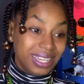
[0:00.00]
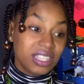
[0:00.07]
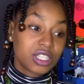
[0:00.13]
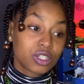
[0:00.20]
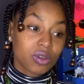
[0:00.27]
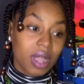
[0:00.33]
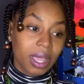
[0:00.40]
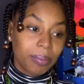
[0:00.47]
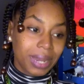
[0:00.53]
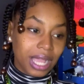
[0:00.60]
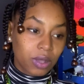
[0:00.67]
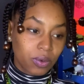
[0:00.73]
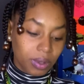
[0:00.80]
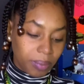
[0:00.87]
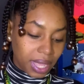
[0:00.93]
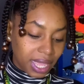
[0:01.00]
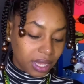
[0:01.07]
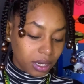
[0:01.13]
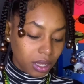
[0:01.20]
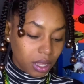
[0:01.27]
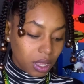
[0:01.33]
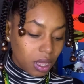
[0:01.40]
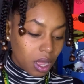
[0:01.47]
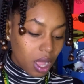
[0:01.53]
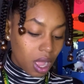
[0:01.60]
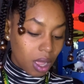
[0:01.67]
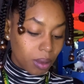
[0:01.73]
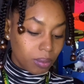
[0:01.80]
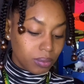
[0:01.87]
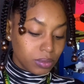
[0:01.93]
destroy black women,
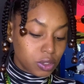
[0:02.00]
um,